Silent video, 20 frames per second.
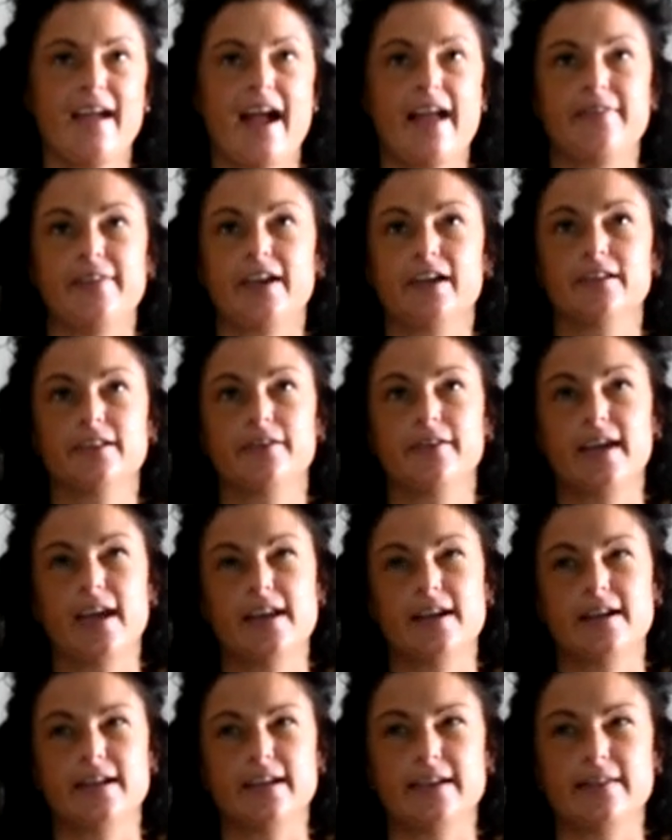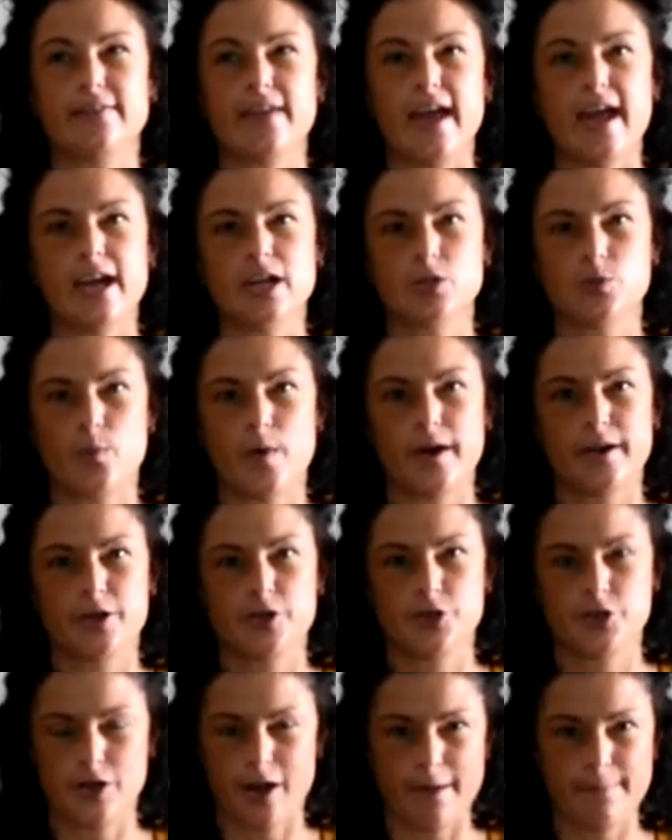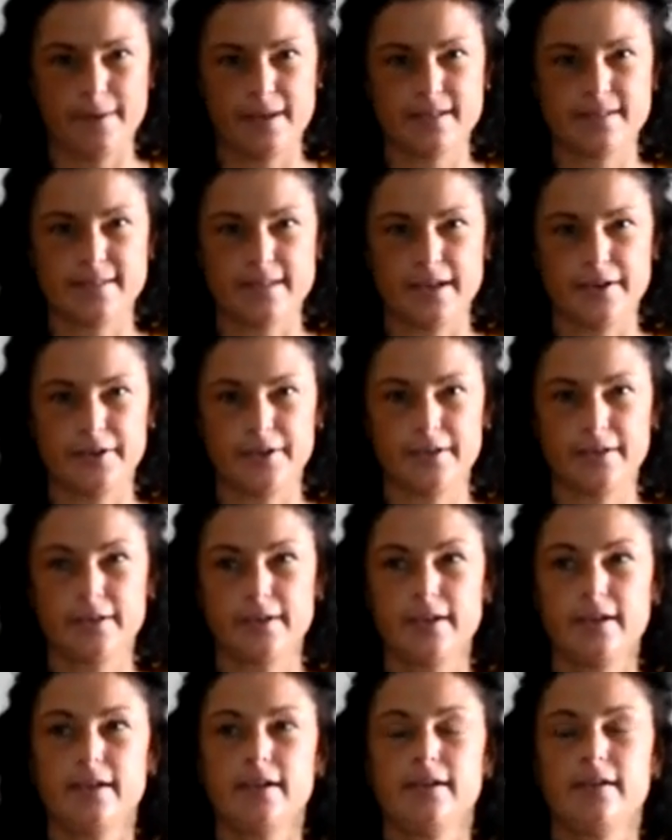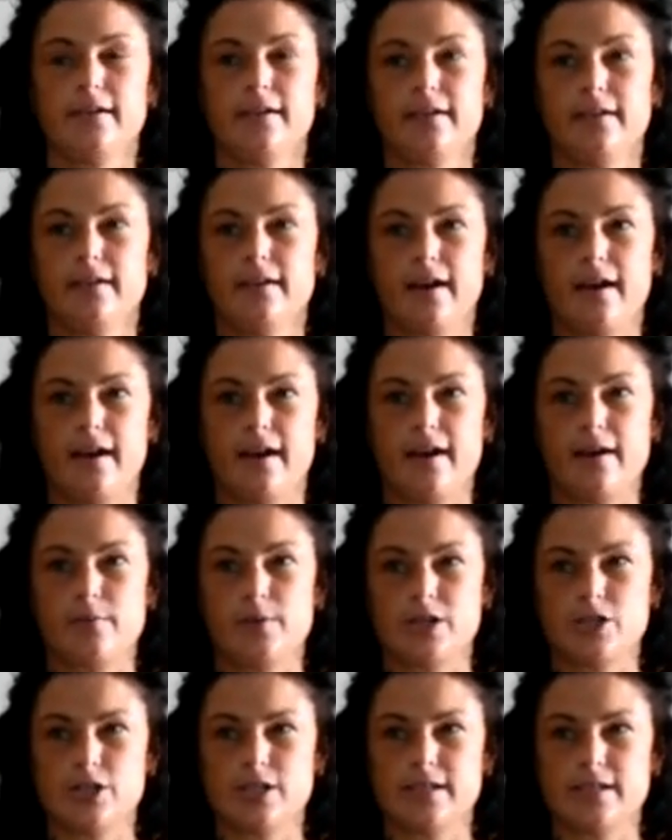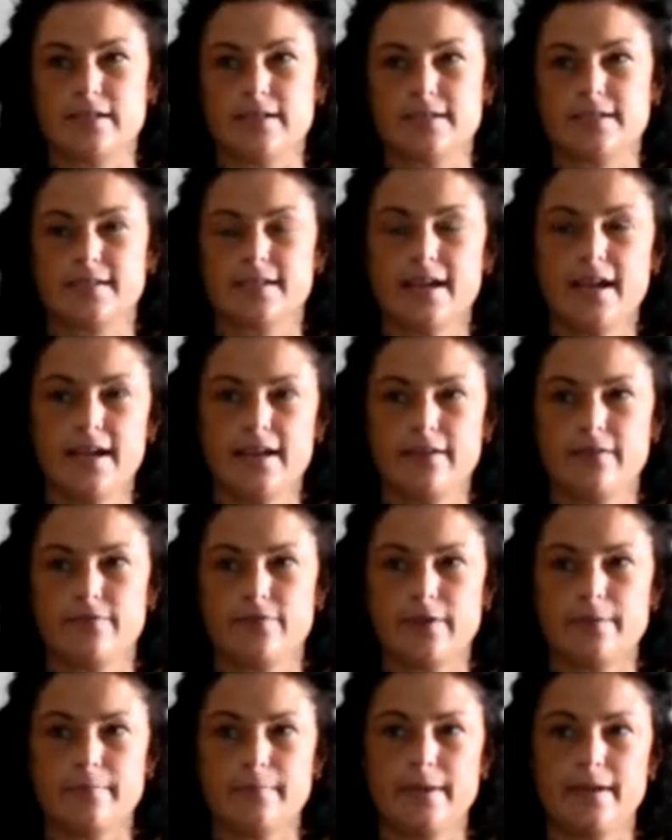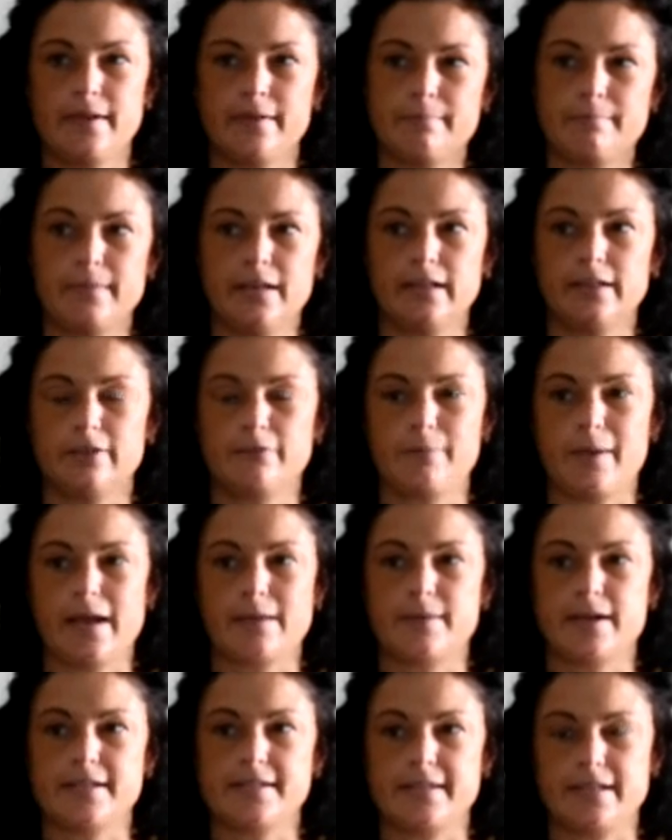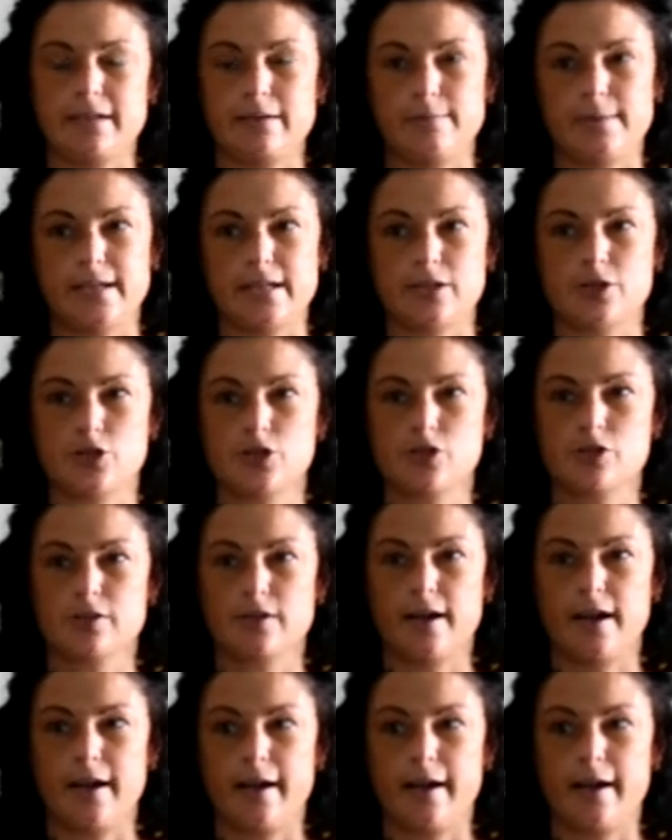And they are located in the Edgewater Shopping Center, which is kind of the middle of Panama City Beach.